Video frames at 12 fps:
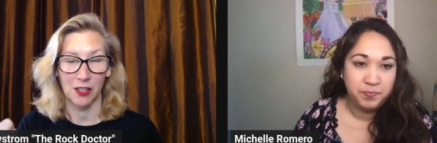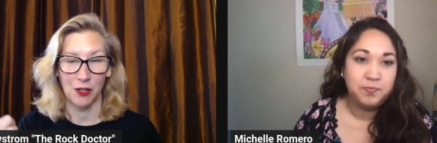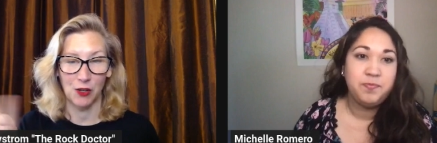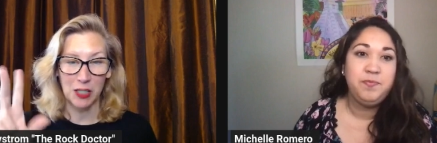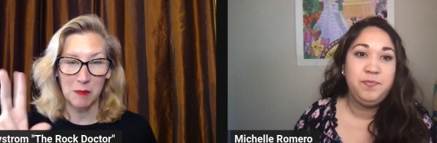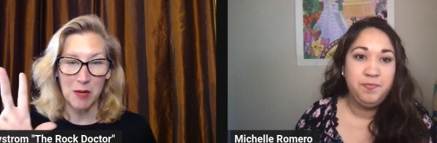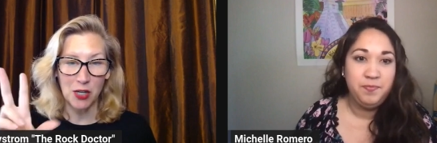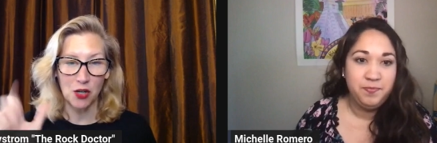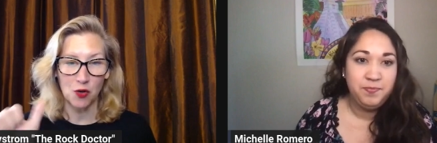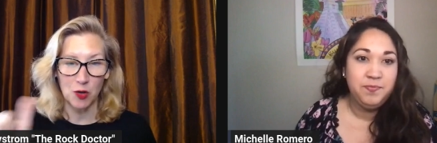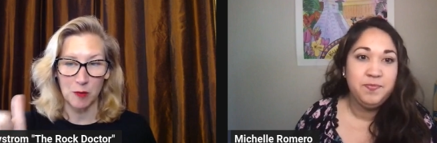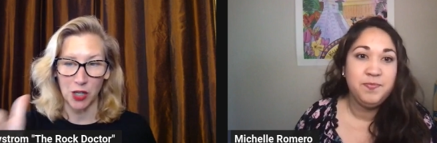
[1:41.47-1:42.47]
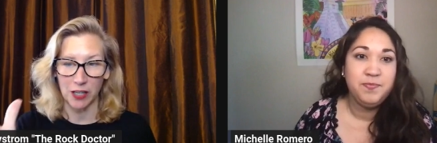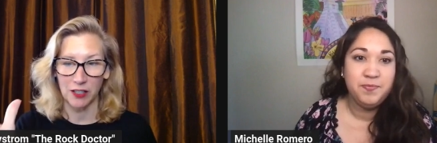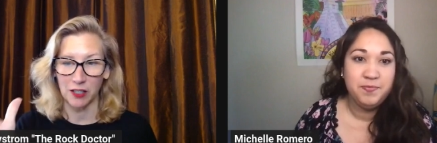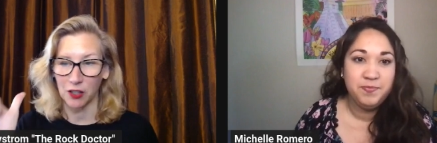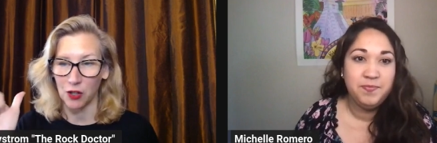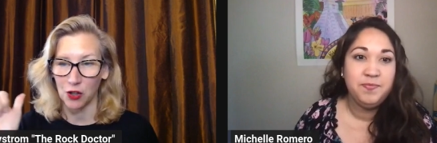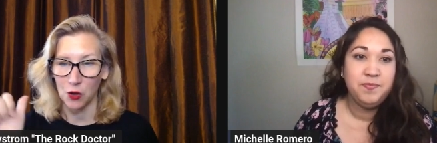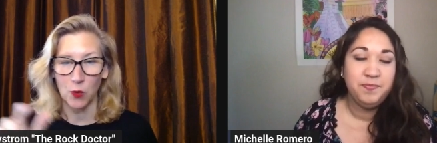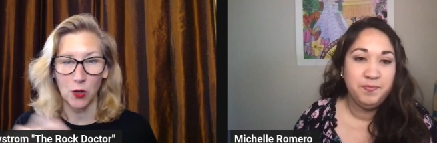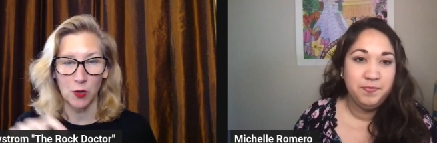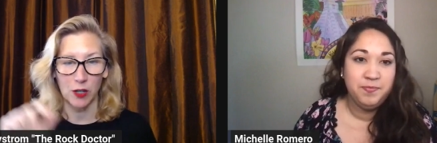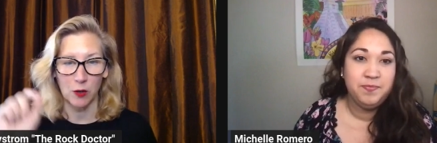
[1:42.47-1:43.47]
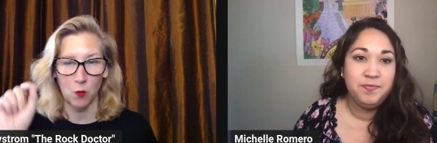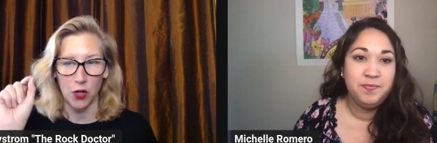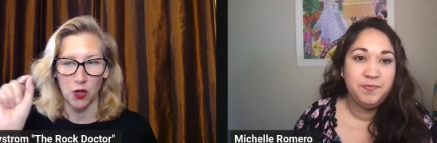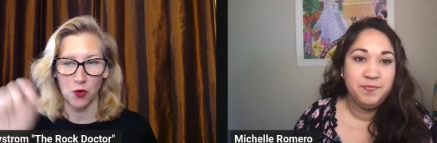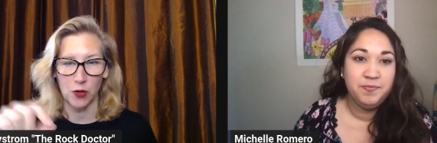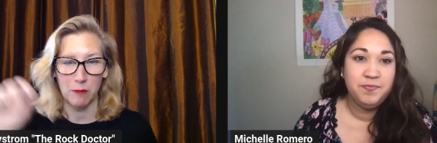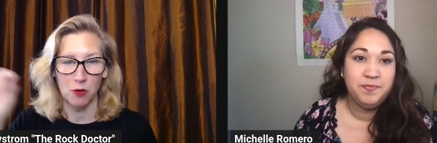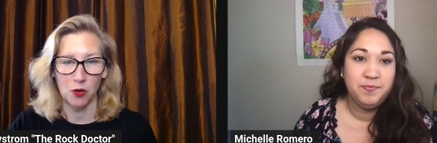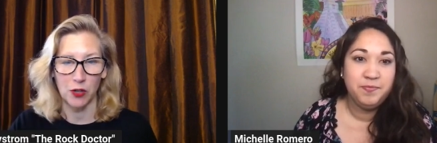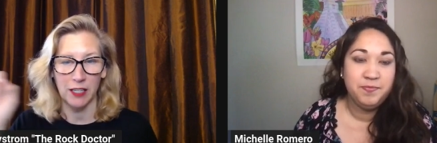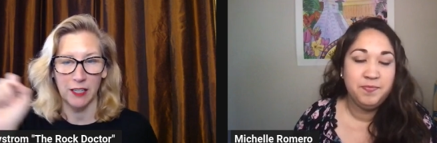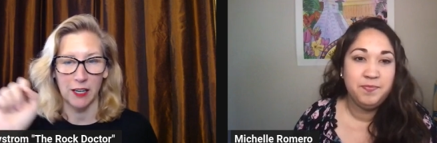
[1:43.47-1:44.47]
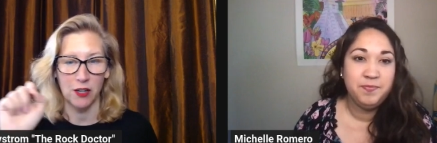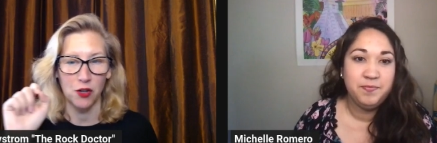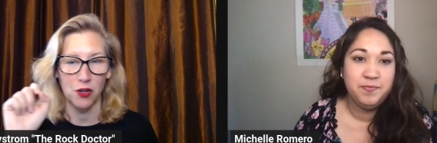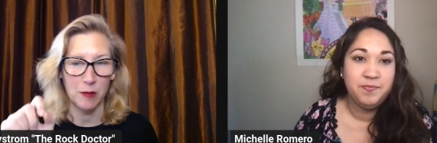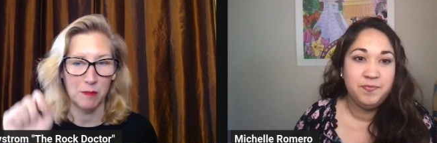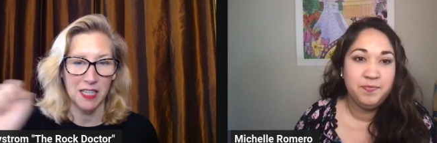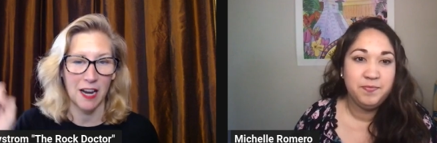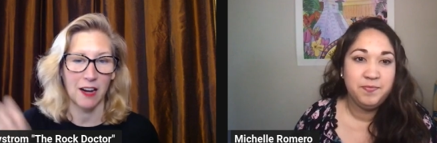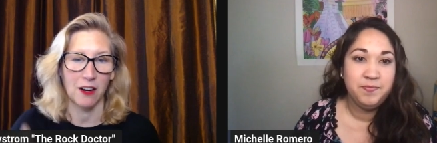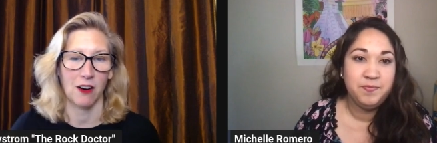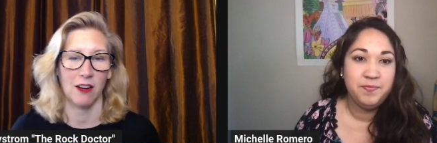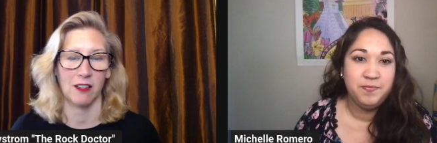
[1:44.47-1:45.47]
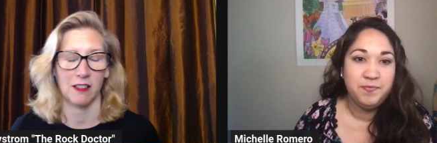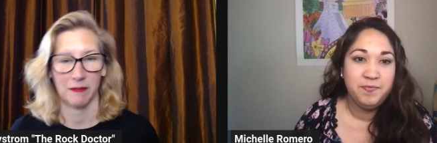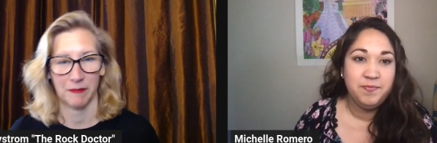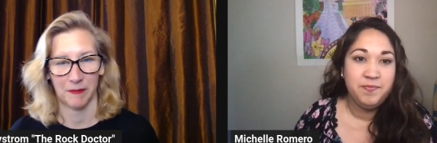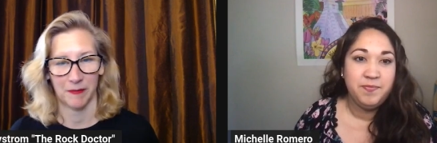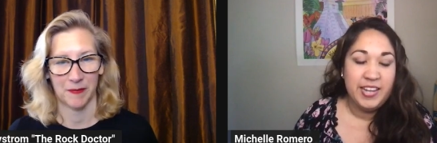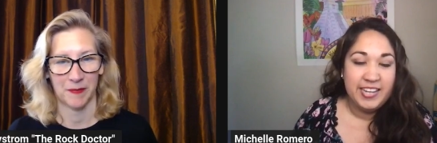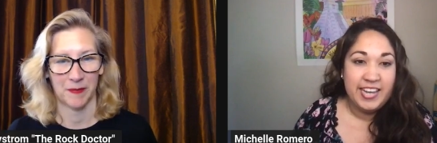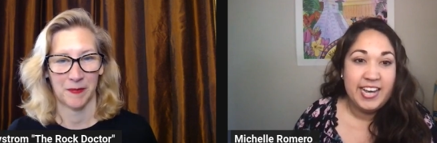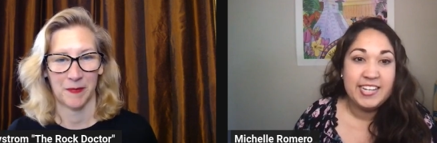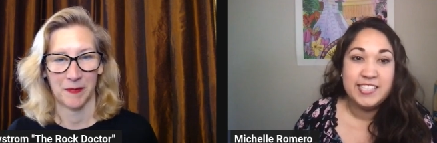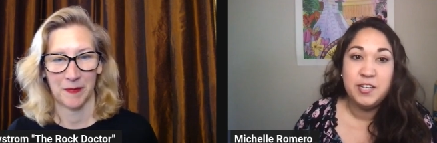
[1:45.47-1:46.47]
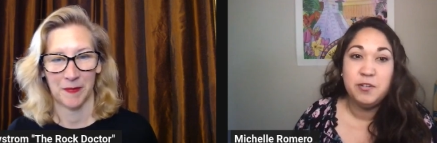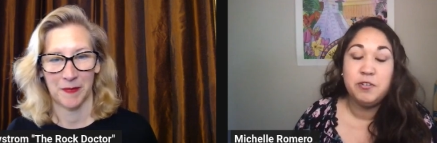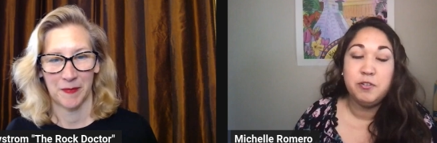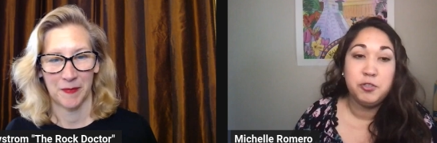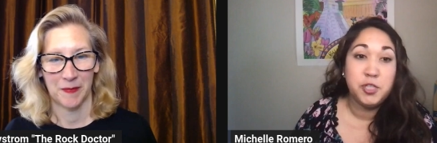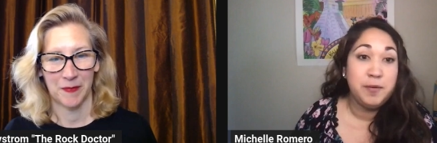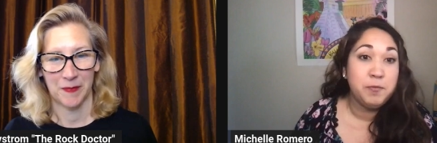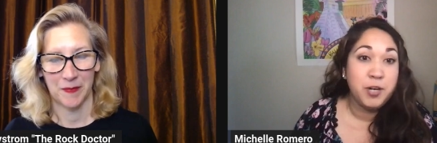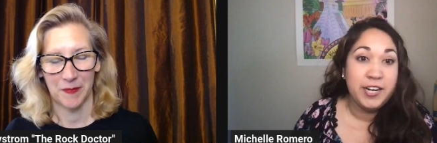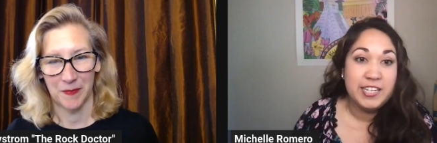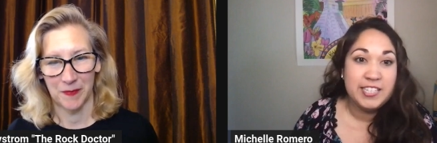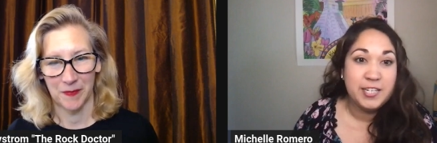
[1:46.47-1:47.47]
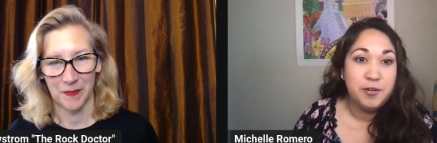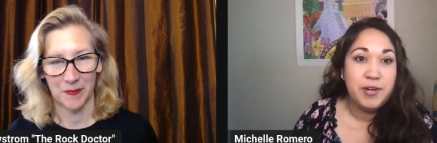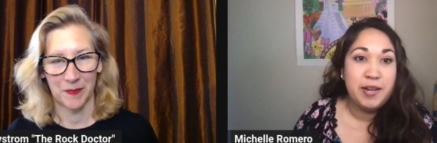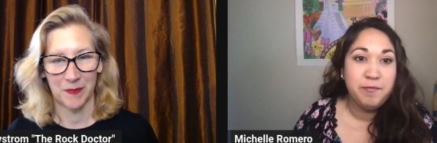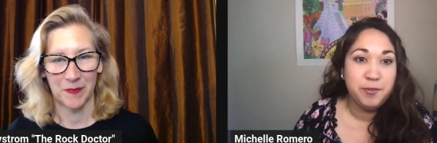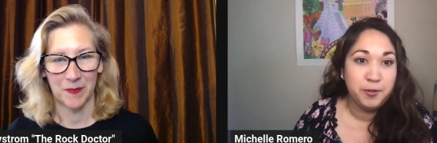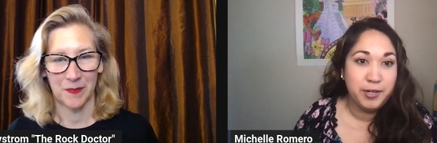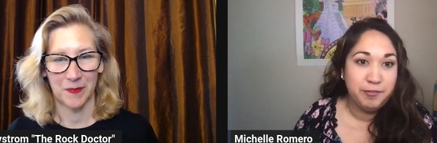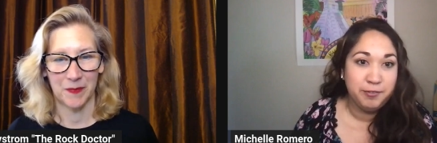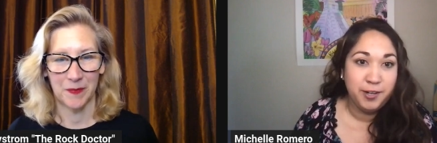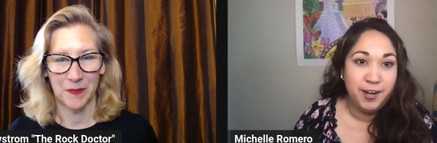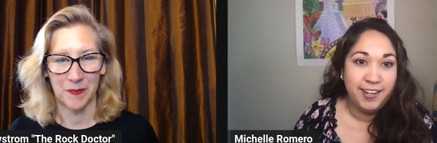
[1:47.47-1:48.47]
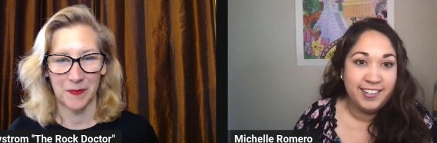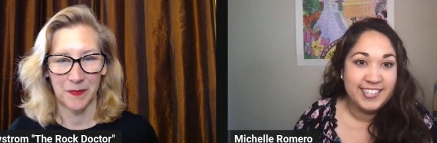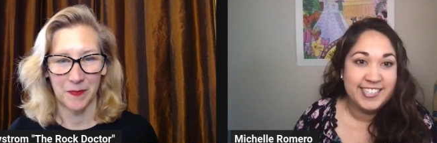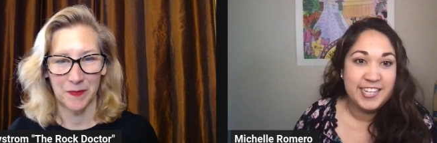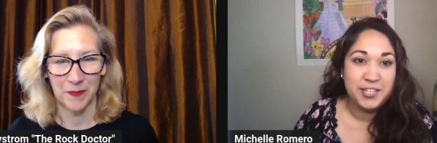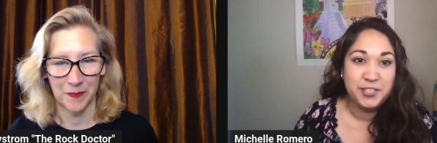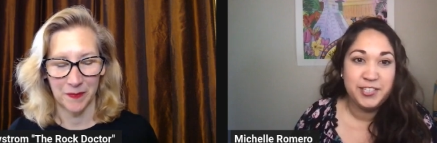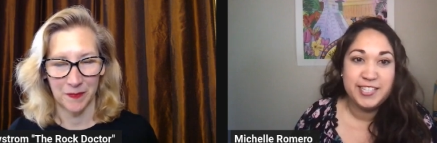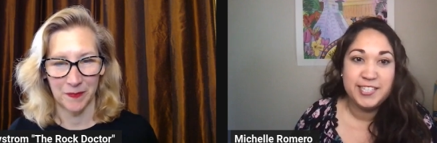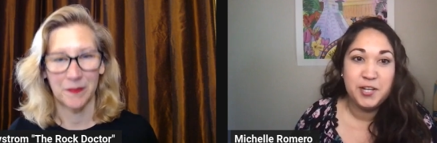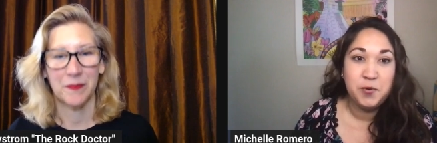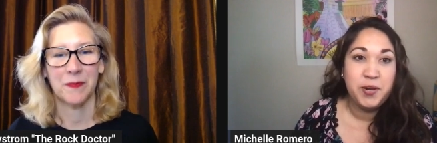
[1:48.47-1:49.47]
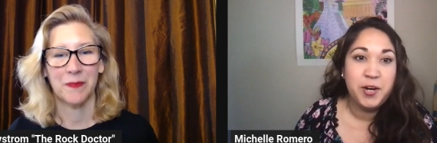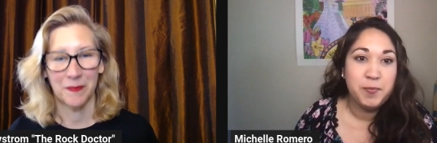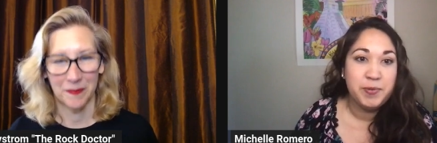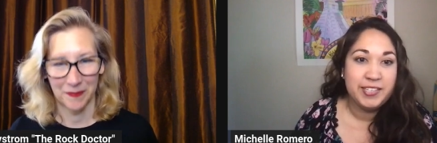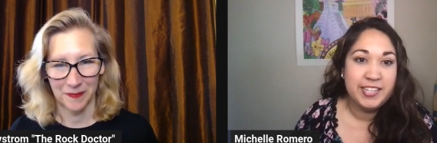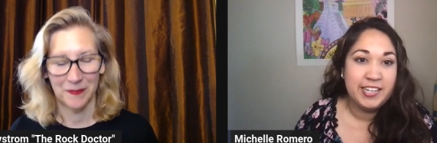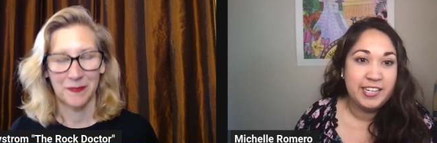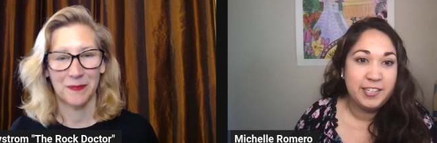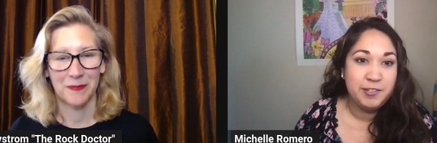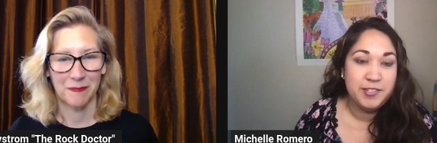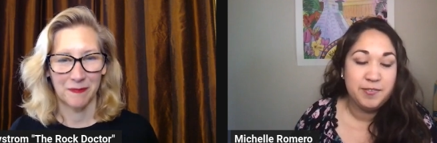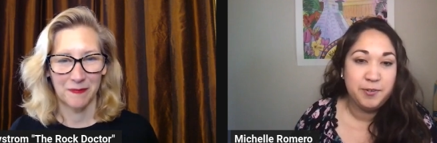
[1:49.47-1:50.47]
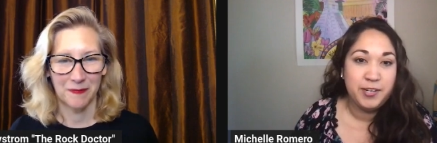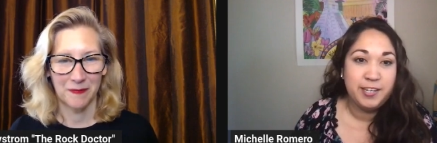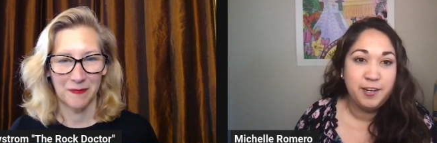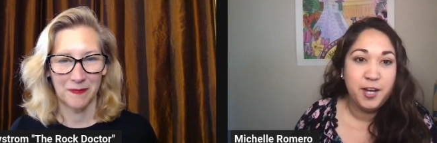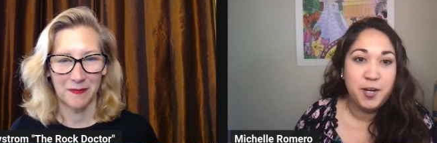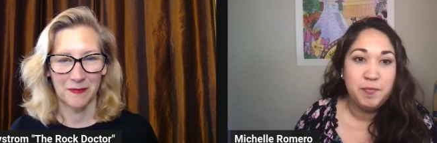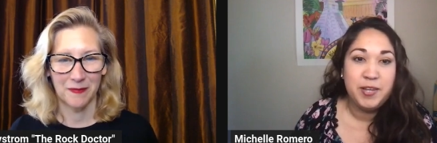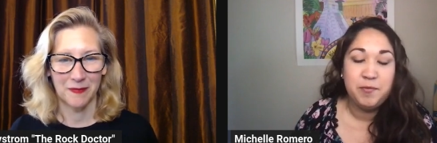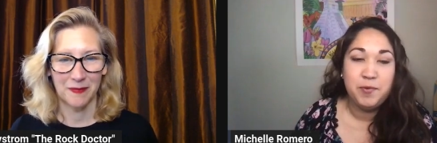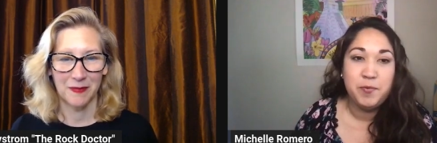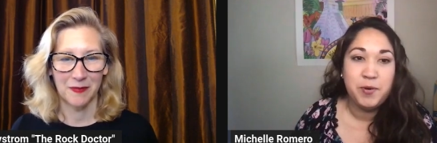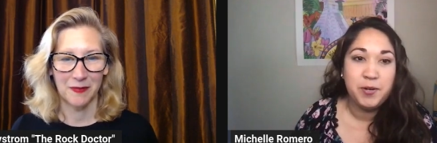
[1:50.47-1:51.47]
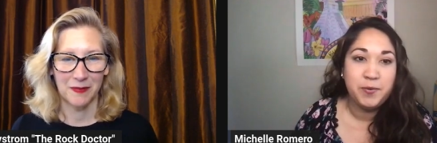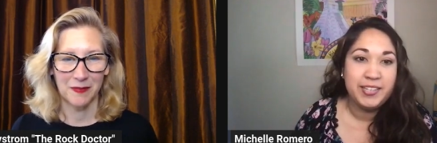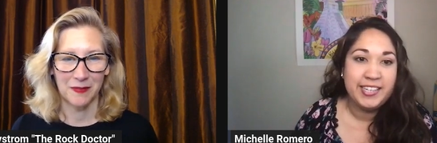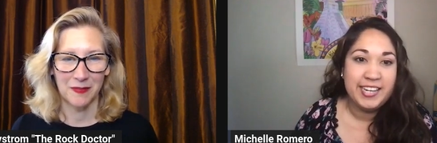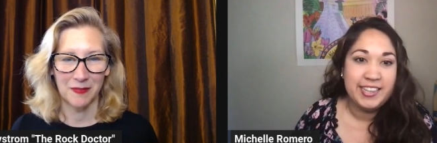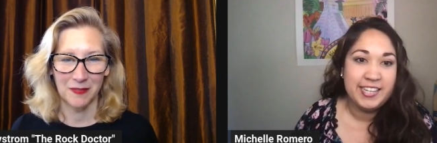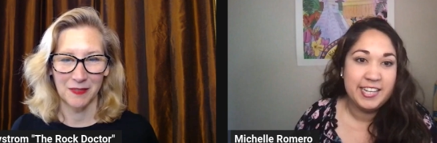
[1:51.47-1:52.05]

Speaker 1: So you just mentioned Dream Justice. Could you real quick what Dream Green and Dream Tech are?
Speaker 2: Yeah, so Dream Green is the new name for Green for All, essentially. So we are building an inclusive green economy, and we work really at the